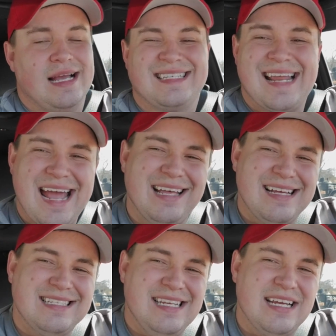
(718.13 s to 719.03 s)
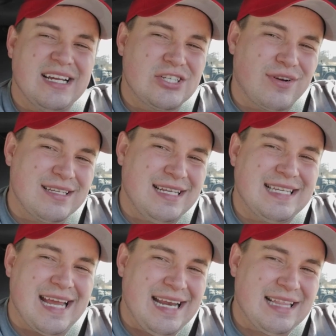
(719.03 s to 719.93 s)
Is an LSD going to translate
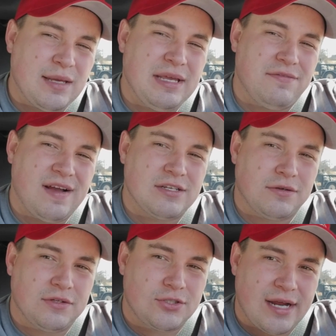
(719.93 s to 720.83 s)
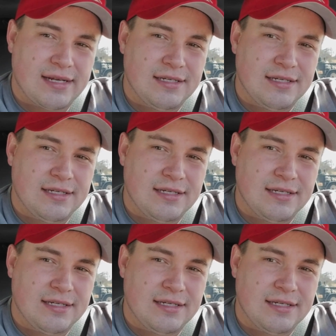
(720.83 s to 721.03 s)
to anything being faster on the track?